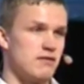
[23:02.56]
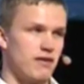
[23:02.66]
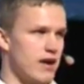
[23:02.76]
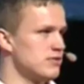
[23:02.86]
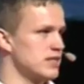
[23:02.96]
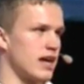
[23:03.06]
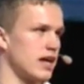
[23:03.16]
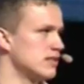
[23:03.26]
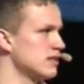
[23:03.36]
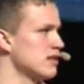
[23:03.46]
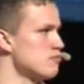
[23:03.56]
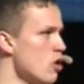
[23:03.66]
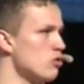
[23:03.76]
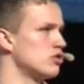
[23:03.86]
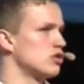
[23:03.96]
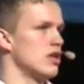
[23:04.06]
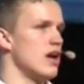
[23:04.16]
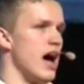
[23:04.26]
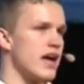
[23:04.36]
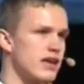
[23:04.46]
5 seconds is the most
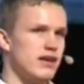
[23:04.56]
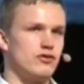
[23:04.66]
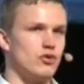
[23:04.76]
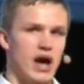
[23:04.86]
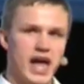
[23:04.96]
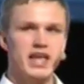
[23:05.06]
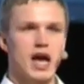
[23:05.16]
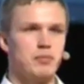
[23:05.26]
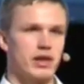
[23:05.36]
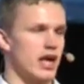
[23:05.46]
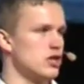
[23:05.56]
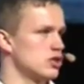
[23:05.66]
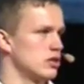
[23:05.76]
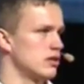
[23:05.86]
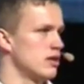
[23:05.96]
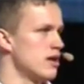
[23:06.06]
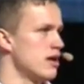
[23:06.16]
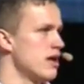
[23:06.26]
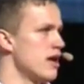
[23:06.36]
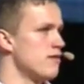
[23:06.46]
I give to any application.
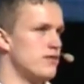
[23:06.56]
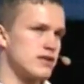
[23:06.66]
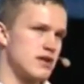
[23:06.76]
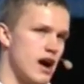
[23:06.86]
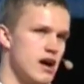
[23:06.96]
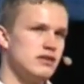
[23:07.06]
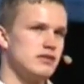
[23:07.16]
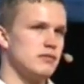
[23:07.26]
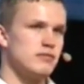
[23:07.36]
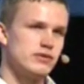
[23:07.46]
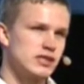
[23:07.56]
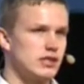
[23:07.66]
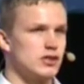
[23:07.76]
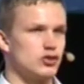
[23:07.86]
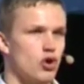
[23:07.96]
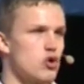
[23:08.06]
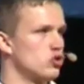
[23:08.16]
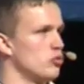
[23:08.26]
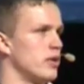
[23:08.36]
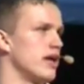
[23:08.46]
If it can't talk
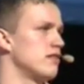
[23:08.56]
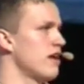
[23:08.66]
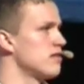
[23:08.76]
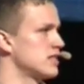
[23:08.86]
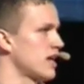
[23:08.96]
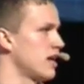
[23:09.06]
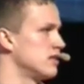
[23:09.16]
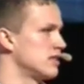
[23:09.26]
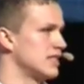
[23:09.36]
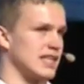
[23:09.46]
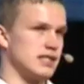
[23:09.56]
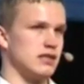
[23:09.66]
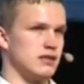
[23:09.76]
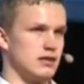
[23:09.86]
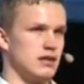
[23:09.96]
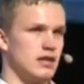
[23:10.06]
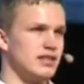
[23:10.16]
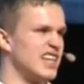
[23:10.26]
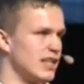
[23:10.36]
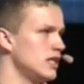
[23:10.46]
to me in 5 seconds, that's it.
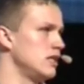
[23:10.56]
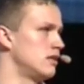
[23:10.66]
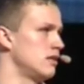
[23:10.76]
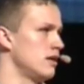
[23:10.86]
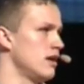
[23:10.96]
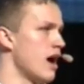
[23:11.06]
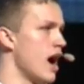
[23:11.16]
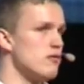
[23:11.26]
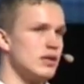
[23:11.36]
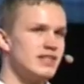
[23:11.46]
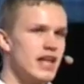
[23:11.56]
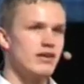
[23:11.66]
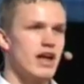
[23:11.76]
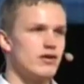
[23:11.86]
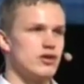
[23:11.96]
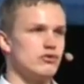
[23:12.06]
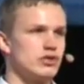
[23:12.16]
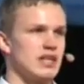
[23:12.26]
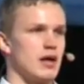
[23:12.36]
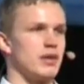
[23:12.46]
Delete. I will never ever use
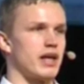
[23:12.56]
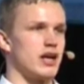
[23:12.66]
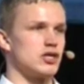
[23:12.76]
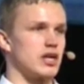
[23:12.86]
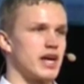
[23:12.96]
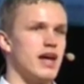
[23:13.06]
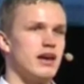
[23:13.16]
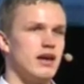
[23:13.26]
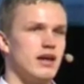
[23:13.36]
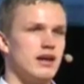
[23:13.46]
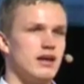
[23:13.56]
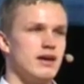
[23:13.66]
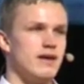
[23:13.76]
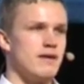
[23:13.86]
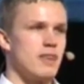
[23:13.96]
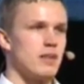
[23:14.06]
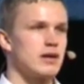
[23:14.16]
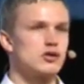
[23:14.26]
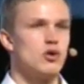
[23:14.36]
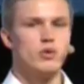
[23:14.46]
that application again.
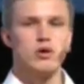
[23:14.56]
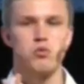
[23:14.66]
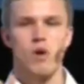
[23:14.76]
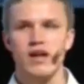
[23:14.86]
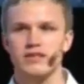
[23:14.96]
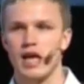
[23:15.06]
Because we want